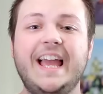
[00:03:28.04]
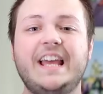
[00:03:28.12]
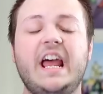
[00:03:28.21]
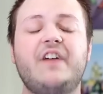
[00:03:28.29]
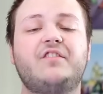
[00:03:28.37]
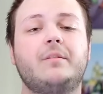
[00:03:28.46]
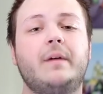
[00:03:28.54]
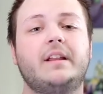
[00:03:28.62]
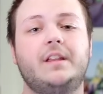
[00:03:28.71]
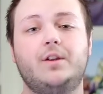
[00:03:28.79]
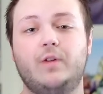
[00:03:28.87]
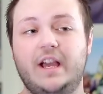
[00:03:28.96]
And after
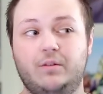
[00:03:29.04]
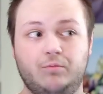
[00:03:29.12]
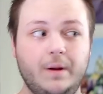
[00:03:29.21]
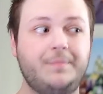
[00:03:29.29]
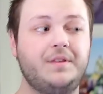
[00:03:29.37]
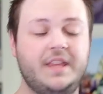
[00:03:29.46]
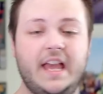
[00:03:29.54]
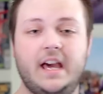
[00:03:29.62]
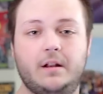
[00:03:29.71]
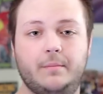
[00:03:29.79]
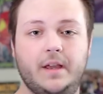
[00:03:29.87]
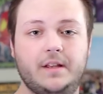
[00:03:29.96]
Magneto had ripped the
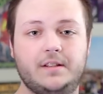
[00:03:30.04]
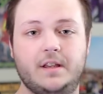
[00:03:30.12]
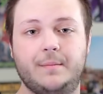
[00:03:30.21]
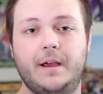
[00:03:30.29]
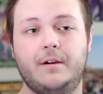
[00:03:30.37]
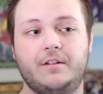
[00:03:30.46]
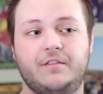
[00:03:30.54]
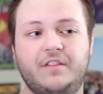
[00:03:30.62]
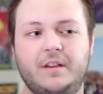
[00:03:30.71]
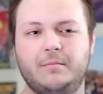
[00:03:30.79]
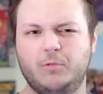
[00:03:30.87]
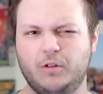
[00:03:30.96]
adamantium out of
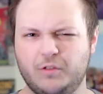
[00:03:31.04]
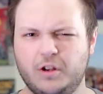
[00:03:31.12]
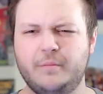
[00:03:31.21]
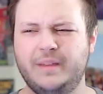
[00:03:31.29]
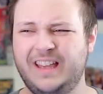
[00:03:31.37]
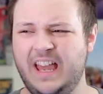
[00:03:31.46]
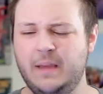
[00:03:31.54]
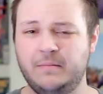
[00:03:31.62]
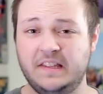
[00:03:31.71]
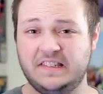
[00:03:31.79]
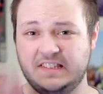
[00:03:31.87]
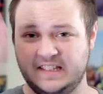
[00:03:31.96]
him, Wolverine became
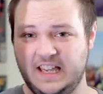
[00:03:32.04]
this